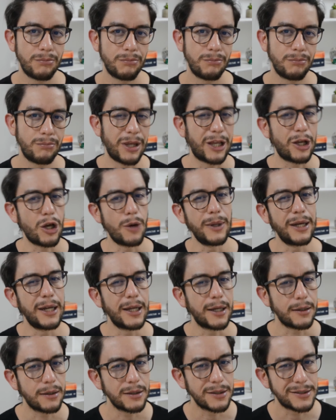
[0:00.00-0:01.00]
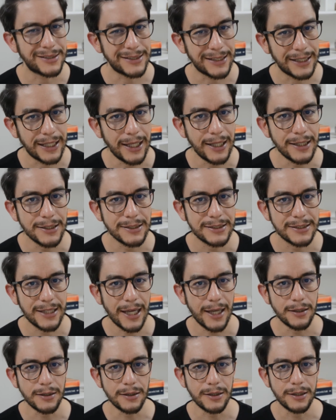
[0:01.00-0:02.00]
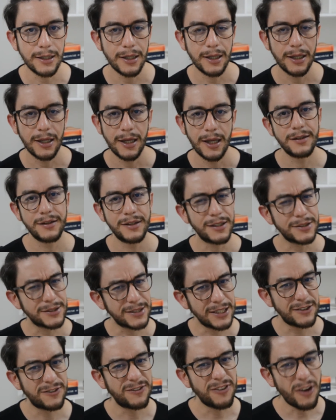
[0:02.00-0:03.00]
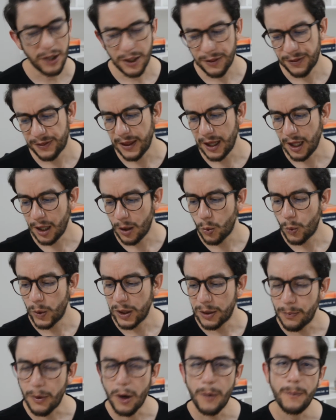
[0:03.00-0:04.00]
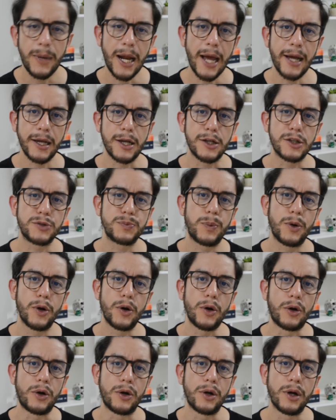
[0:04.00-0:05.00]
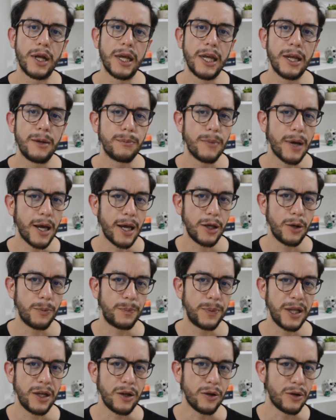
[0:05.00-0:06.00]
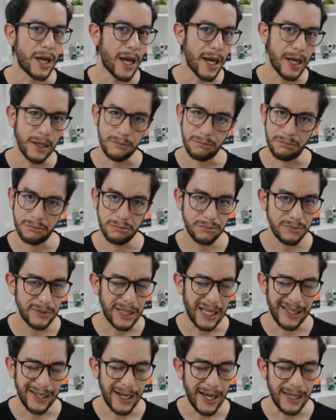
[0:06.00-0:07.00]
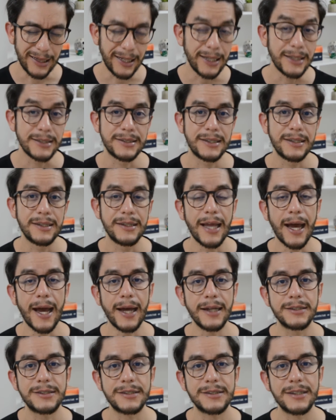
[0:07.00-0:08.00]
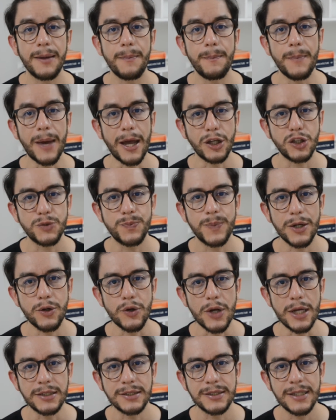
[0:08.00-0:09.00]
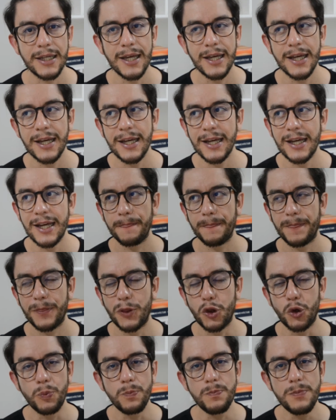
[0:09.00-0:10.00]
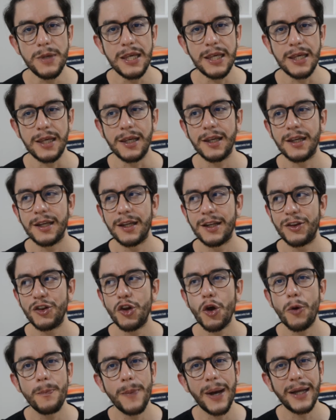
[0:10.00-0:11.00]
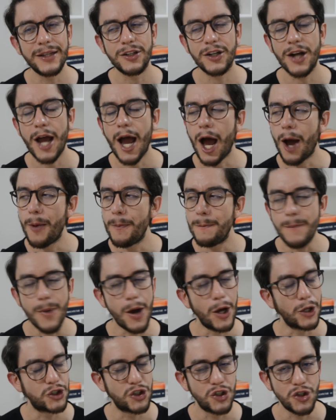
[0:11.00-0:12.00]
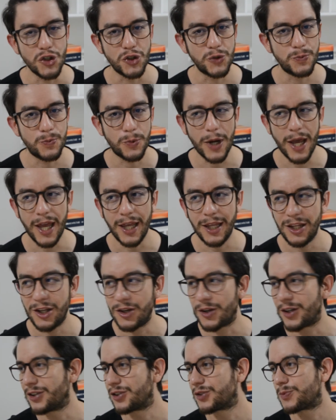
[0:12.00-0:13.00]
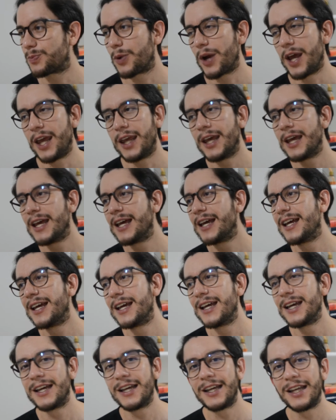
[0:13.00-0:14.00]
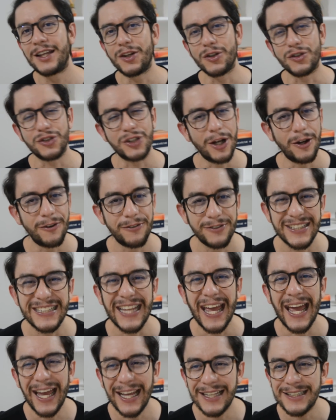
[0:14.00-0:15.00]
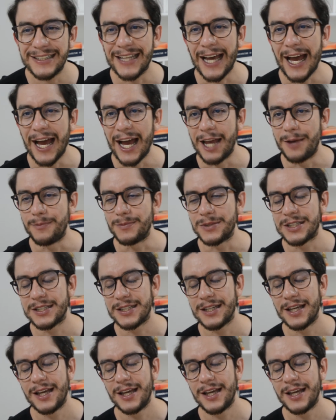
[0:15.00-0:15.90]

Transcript: becoming a skin scent. There's this funny thing with Montblanc Explorer, in my opinion, and that at least that's my experience. To me, no matter how much you spray, you can spray yourself 10 times,